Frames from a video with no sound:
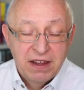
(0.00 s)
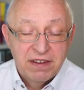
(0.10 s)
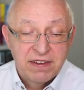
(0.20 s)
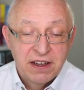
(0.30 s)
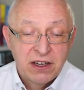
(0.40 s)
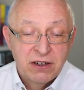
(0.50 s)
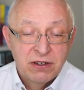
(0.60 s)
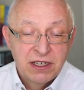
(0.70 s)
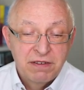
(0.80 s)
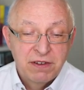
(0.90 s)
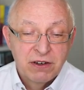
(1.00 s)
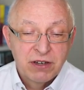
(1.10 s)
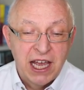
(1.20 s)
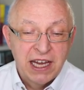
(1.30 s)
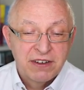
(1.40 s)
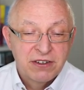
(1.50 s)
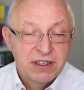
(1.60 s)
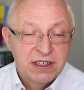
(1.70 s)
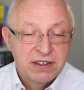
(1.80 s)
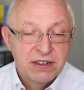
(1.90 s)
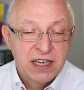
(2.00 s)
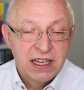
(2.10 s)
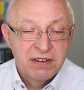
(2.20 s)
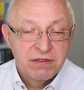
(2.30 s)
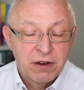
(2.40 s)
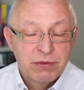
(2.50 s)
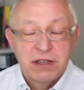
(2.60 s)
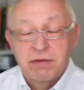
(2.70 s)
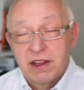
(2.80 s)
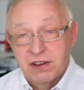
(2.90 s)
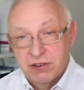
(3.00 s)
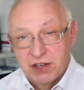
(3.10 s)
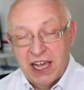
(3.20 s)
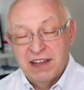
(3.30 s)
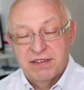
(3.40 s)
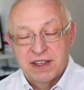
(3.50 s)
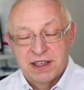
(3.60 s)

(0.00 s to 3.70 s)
So if you look at today's